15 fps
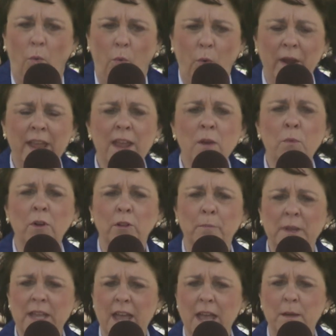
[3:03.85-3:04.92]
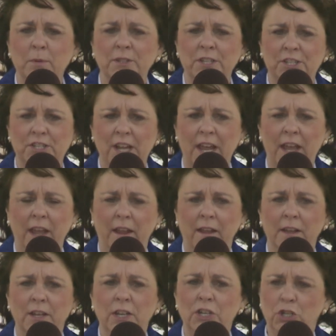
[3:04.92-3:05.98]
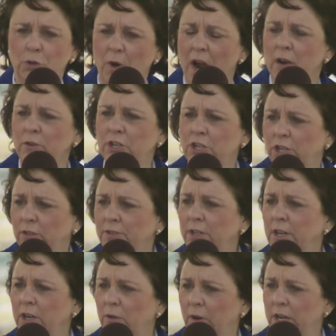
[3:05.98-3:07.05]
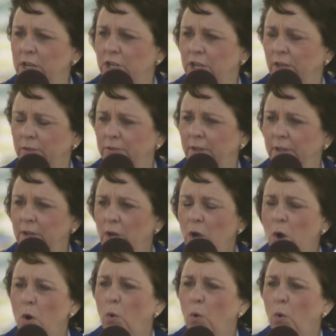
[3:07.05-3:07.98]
We will be able to say to our children and grandchildren,